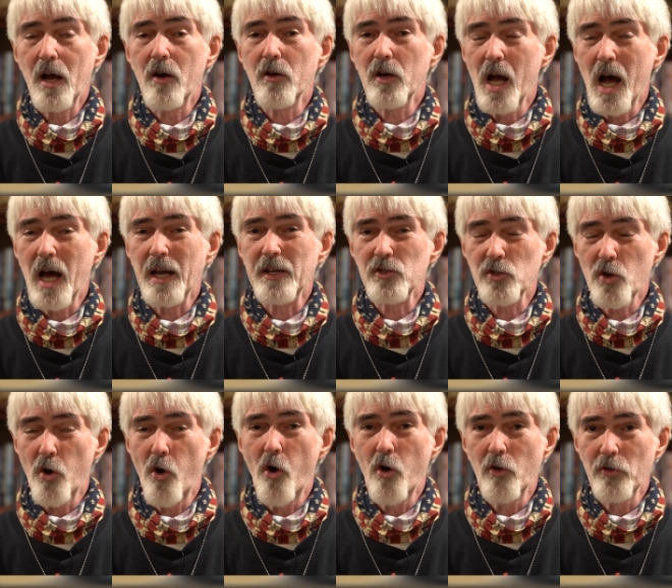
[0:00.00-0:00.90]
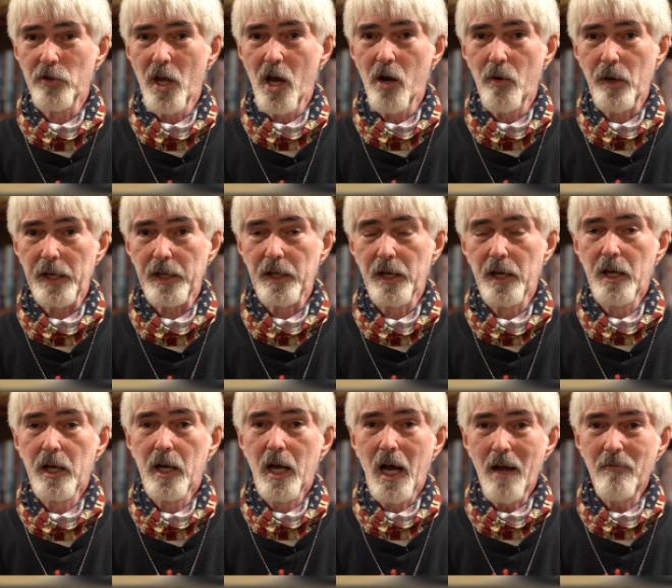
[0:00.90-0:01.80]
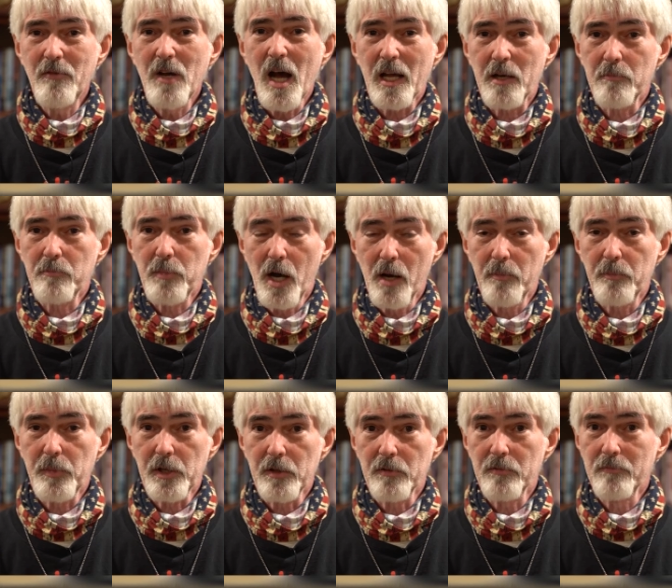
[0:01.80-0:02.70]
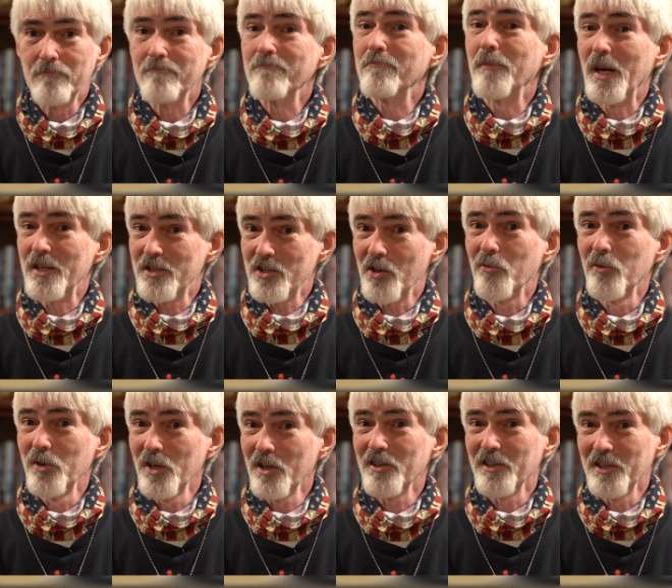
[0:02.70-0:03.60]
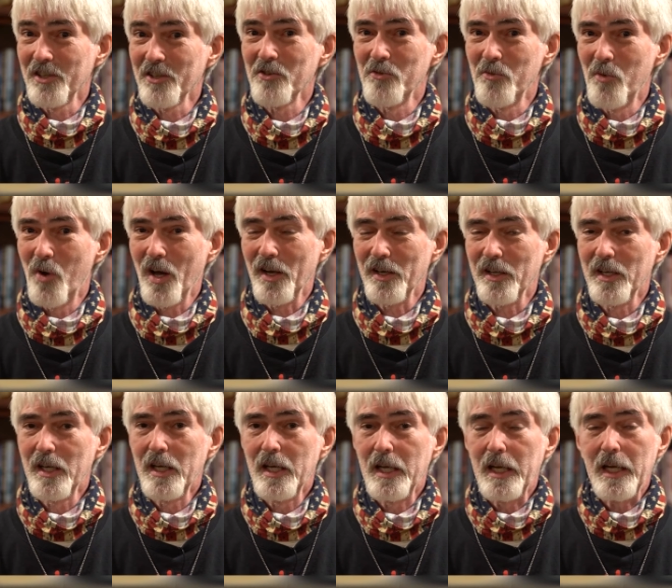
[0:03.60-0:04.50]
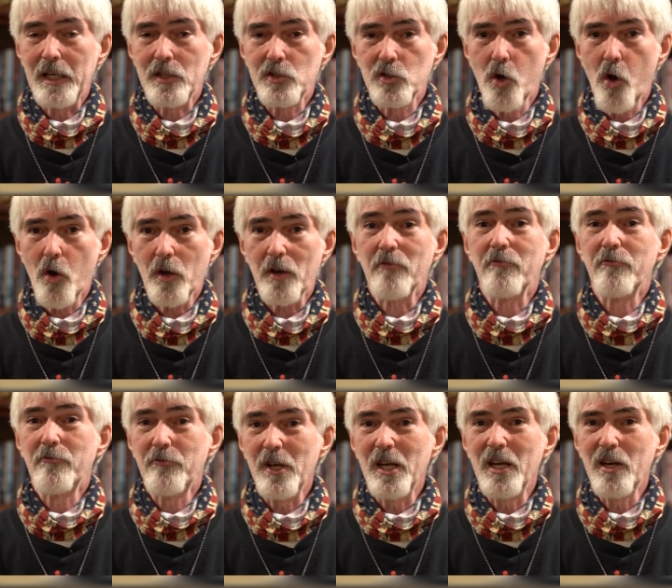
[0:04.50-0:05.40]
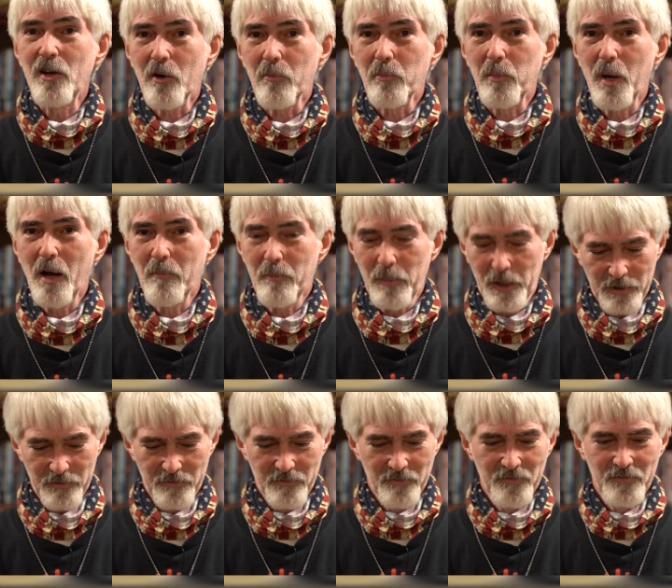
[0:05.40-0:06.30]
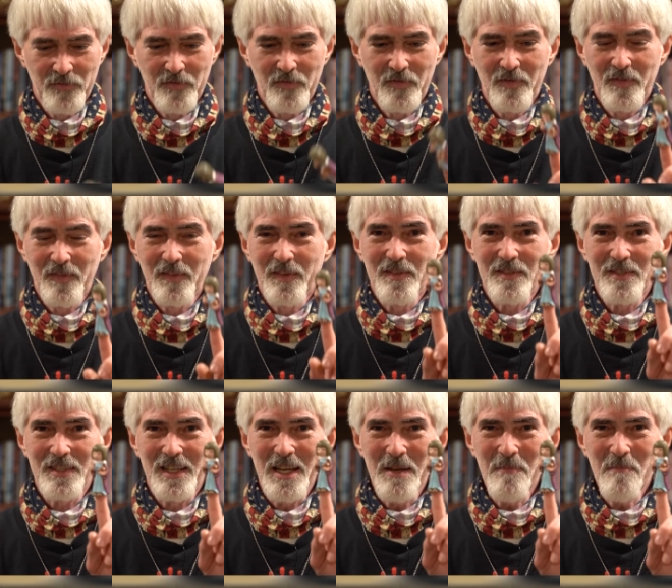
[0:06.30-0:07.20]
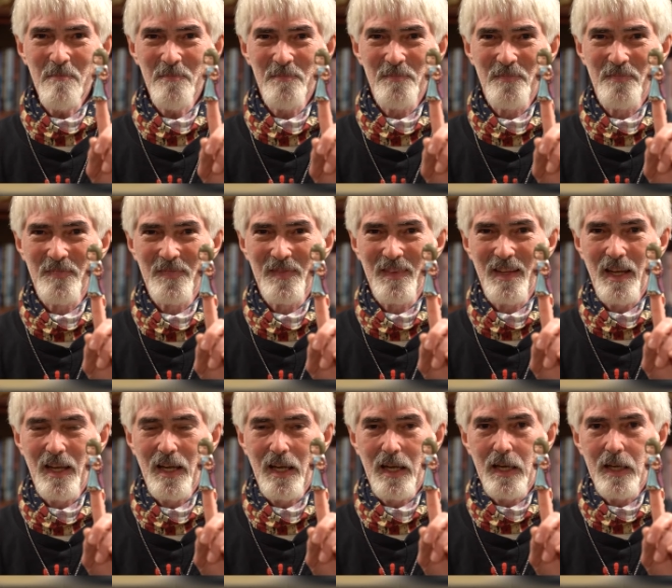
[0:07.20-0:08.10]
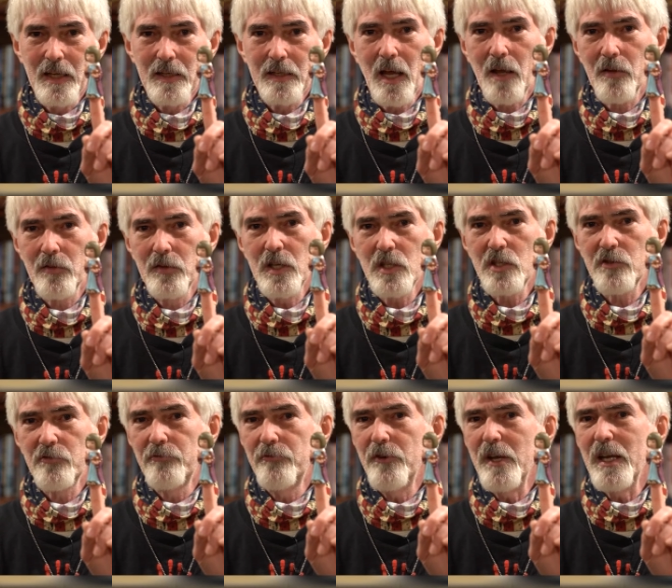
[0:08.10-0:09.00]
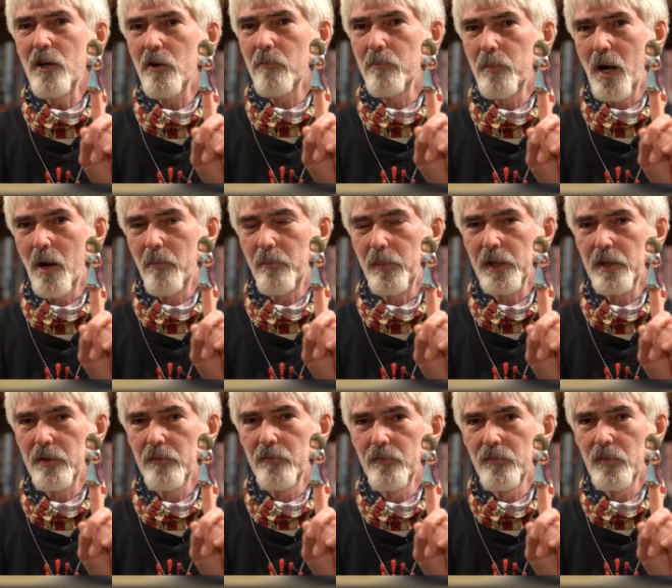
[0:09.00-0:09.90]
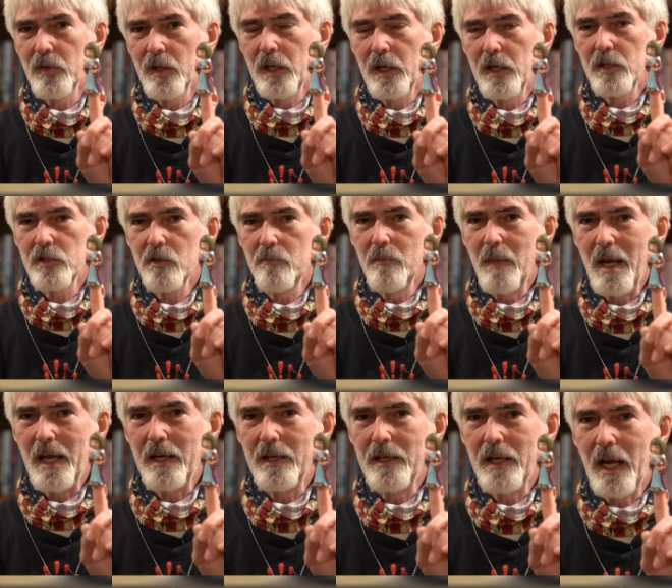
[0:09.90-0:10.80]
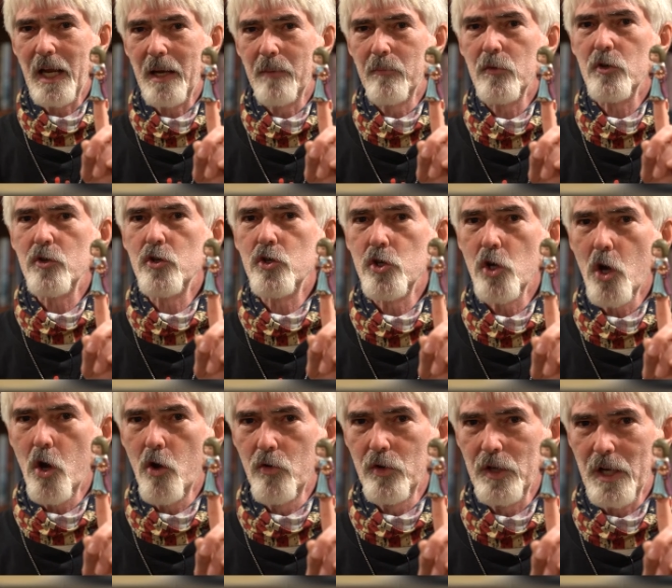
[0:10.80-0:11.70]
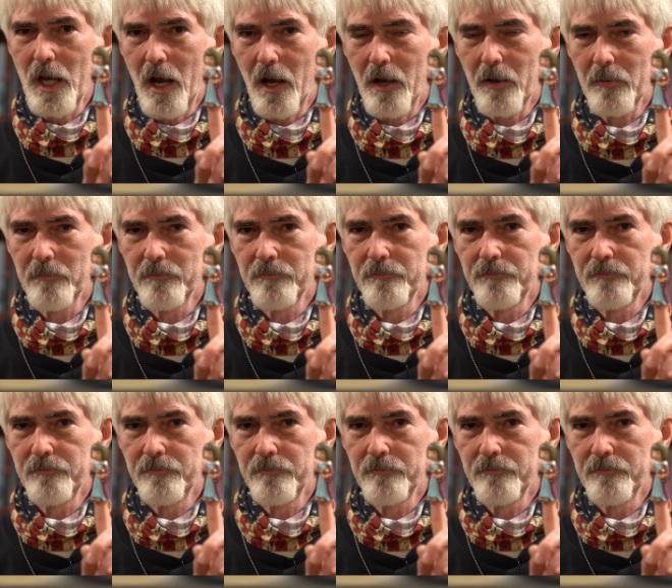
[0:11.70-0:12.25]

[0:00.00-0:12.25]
how God is all knowing, I've got a puppet, but it's a real little one. It's called a finger puppet. See him? Now, this finger puppet is a man named Jonah.